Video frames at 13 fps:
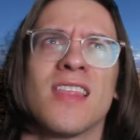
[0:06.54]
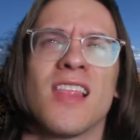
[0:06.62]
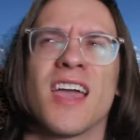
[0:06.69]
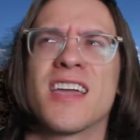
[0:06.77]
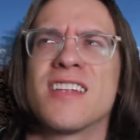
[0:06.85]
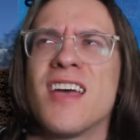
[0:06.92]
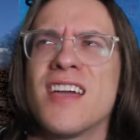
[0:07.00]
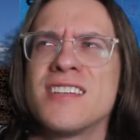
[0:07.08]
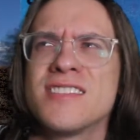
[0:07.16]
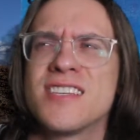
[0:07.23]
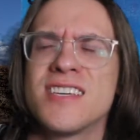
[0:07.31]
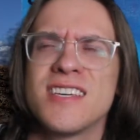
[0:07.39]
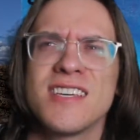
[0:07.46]
like
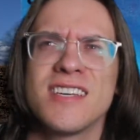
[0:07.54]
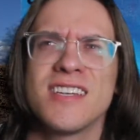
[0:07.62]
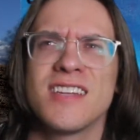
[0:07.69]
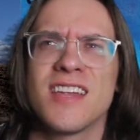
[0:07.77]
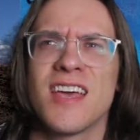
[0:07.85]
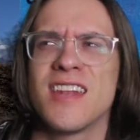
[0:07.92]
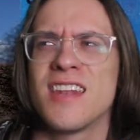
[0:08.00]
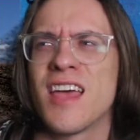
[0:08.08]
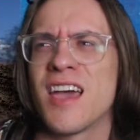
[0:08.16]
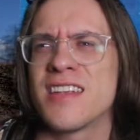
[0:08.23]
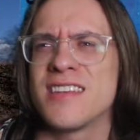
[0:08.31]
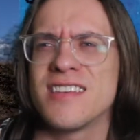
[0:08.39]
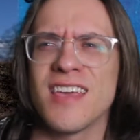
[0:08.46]

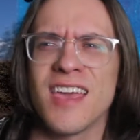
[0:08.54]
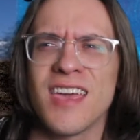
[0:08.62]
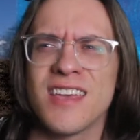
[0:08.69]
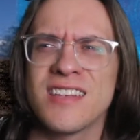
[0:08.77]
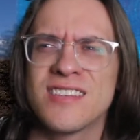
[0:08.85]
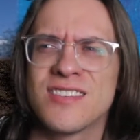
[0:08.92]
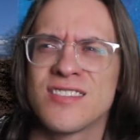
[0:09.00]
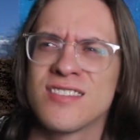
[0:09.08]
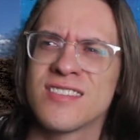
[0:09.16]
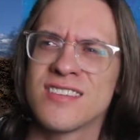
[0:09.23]
1998